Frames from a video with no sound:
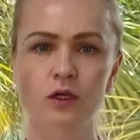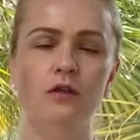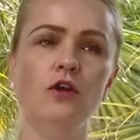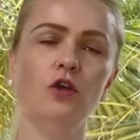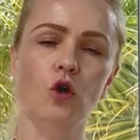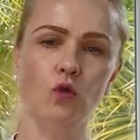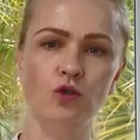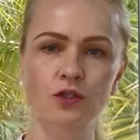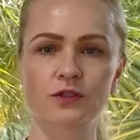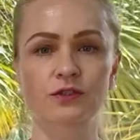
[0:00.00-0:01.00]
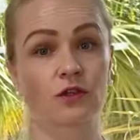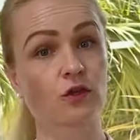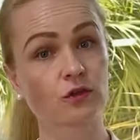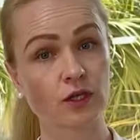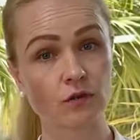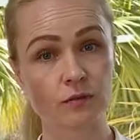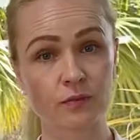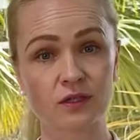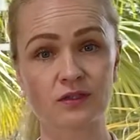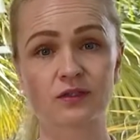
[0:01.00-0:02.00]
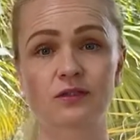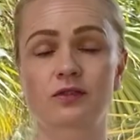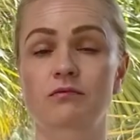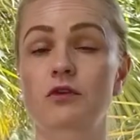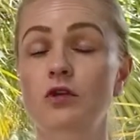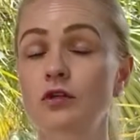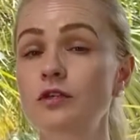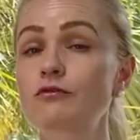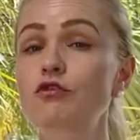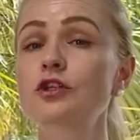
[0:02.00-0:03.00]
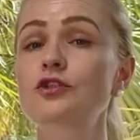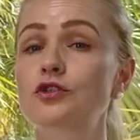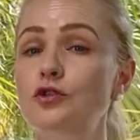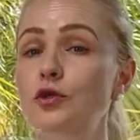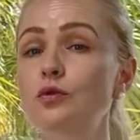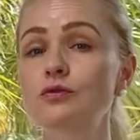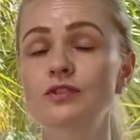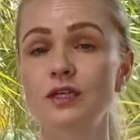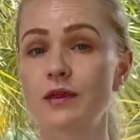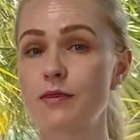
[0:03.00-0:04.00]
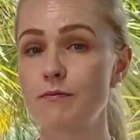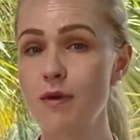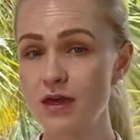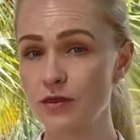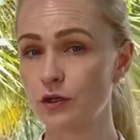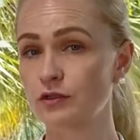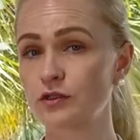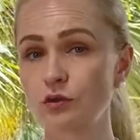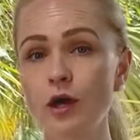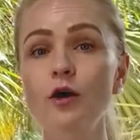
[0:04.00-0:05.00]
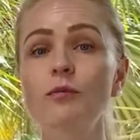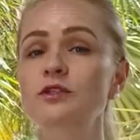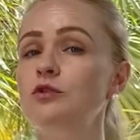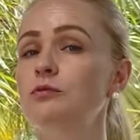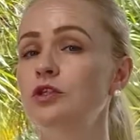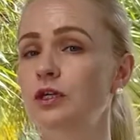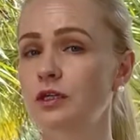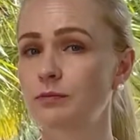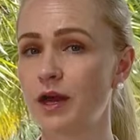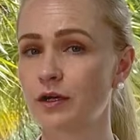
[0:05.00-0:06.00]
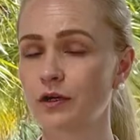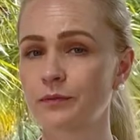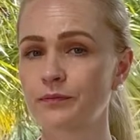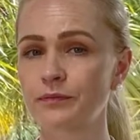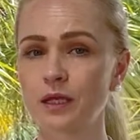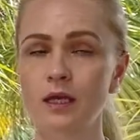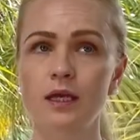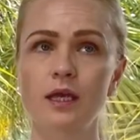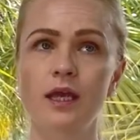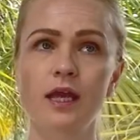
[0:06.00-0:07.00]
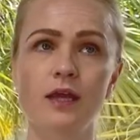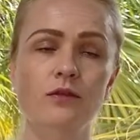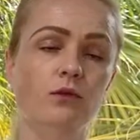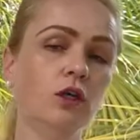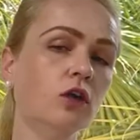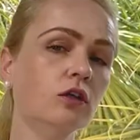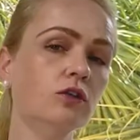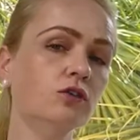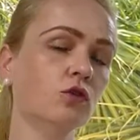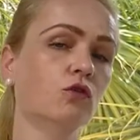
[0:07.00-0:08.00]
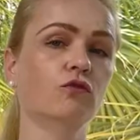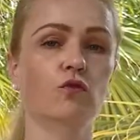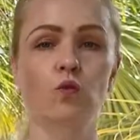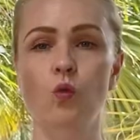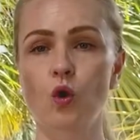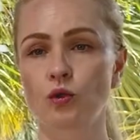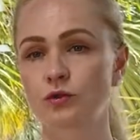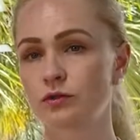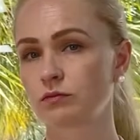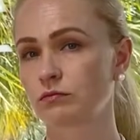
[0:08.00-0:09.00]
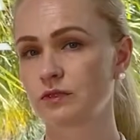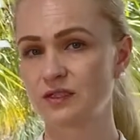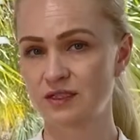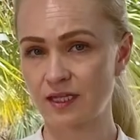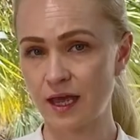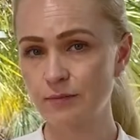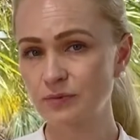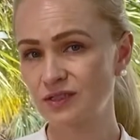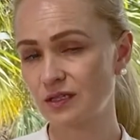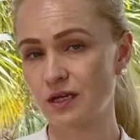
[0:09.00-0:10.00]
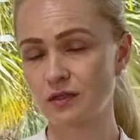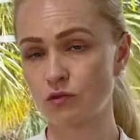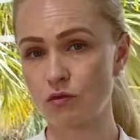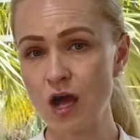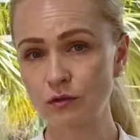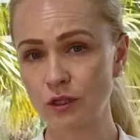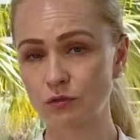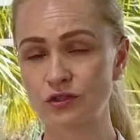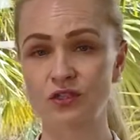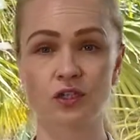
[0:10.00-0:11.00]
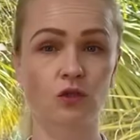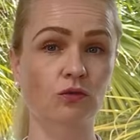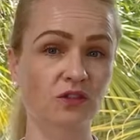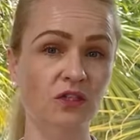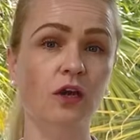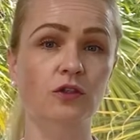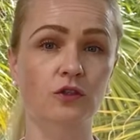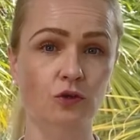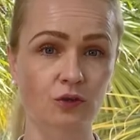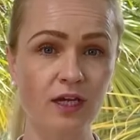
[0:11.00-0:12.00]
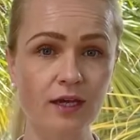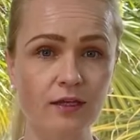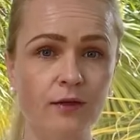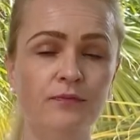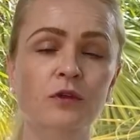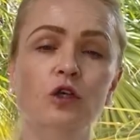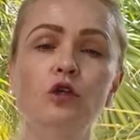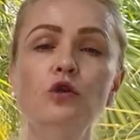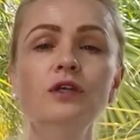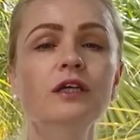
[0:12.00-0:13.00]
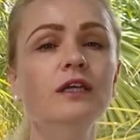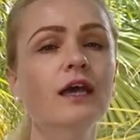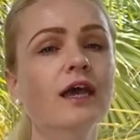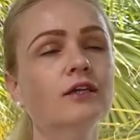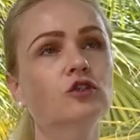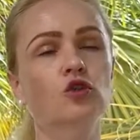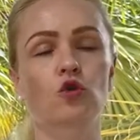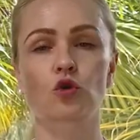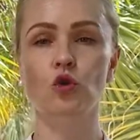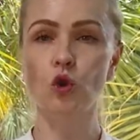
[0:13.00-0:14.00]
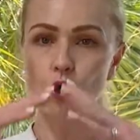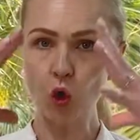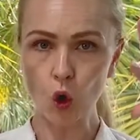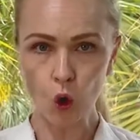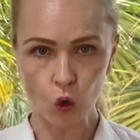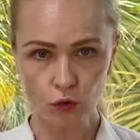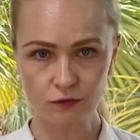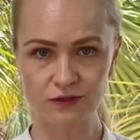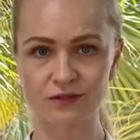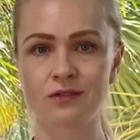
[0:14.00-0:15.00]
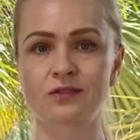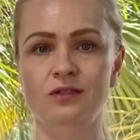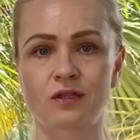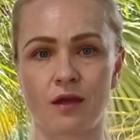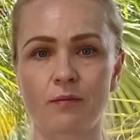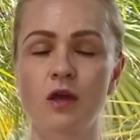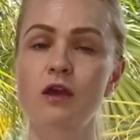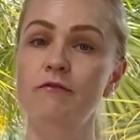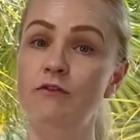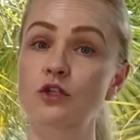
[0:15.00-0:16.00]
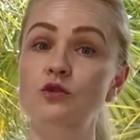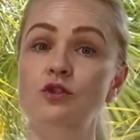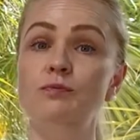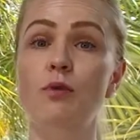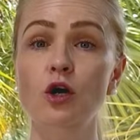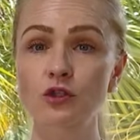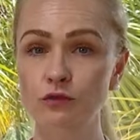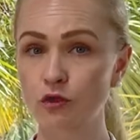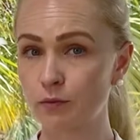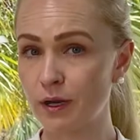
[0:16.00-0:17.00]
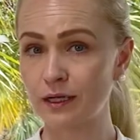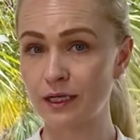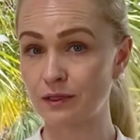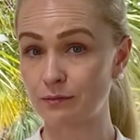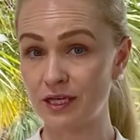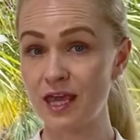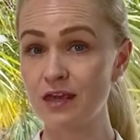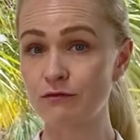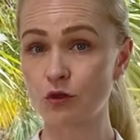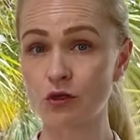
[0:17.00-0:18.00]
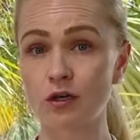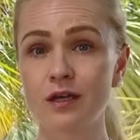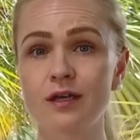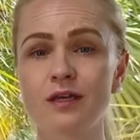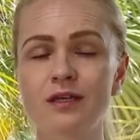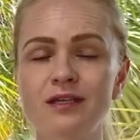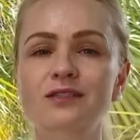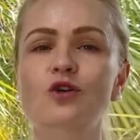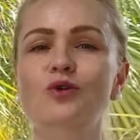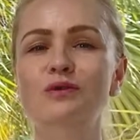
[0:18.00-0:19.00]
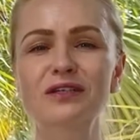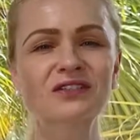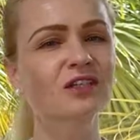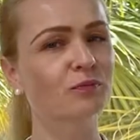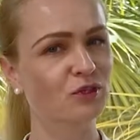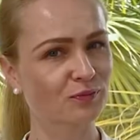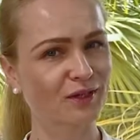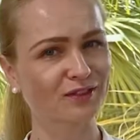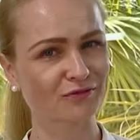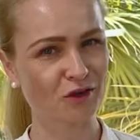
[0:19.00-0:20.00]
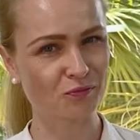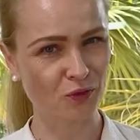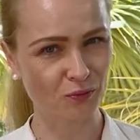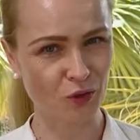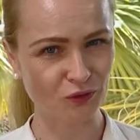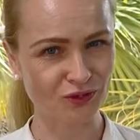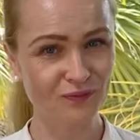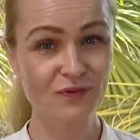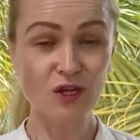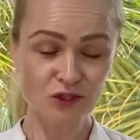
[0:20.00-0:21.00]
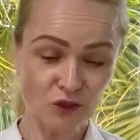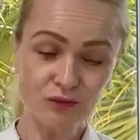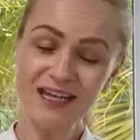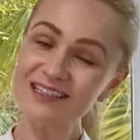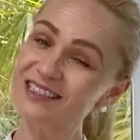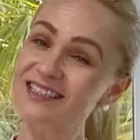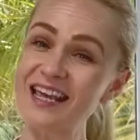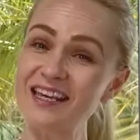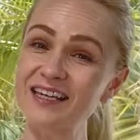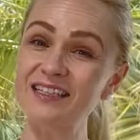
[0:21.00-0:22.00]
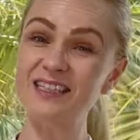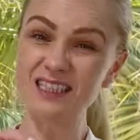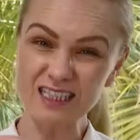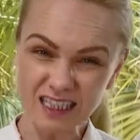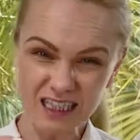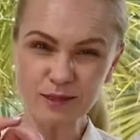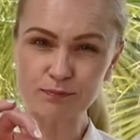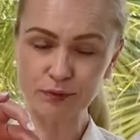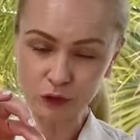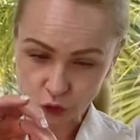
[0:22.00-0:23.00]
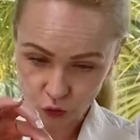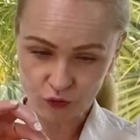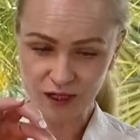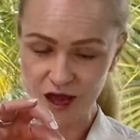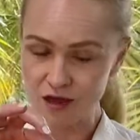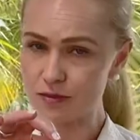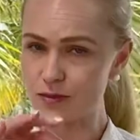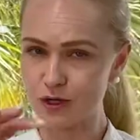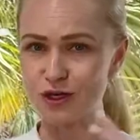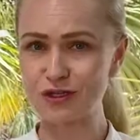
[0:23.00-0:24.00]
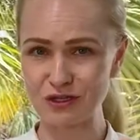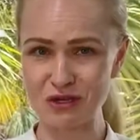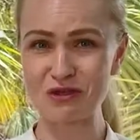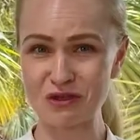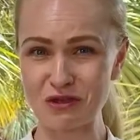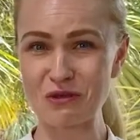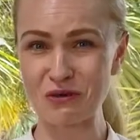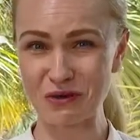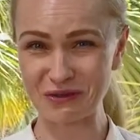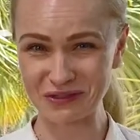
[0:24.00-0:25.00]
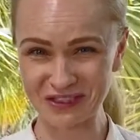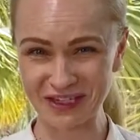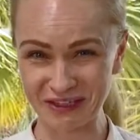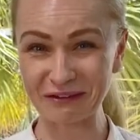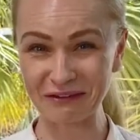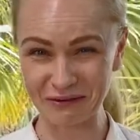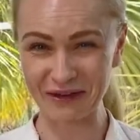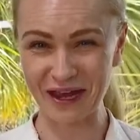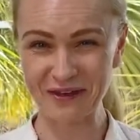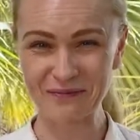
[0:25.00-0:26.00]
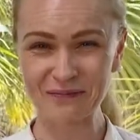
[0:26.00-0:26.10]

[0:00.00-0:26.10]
There are coaches, there are therapists, there are different tools and methods to help us communicate better. And regardless of what steps and route I would say you decide to take, looking at your whole system versus parts of your body and behavior is a holistic perspective I propose. So let's take a deep look underneath your skin, okay?